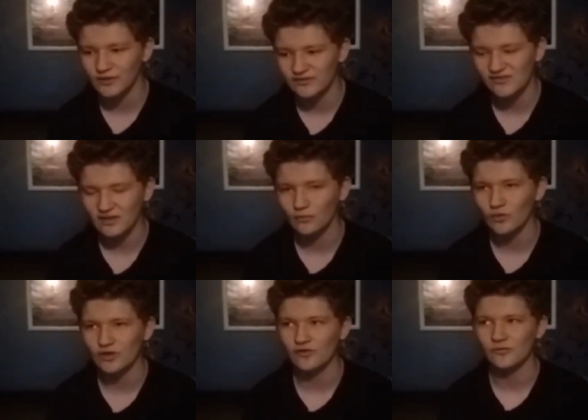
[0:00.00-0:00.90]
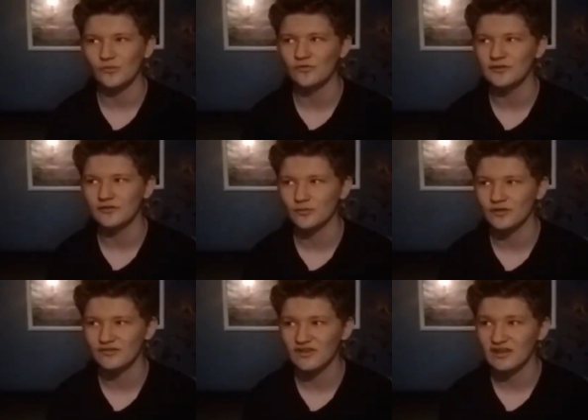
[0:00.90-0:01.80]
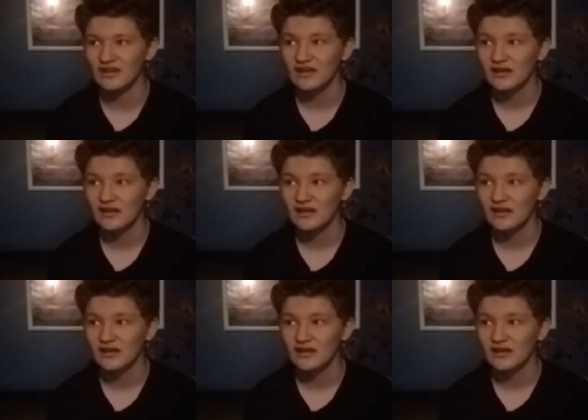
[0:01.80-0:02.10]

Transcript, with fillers: but it's like one of those movies where it's like,